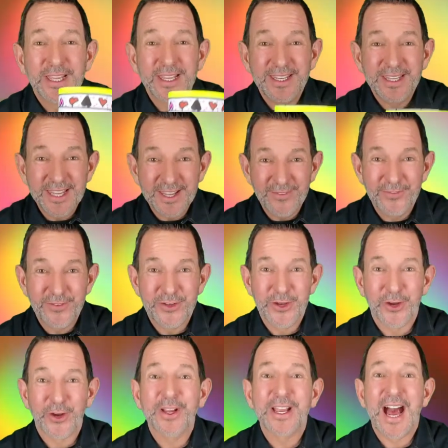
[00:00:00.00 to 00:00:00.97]
give
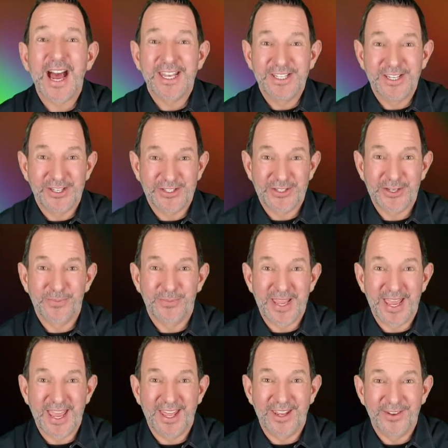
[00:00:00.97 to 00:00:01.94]
your kindness soup
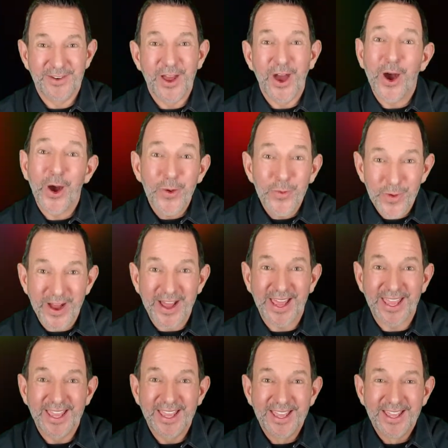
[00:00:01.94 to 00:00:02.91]
can away.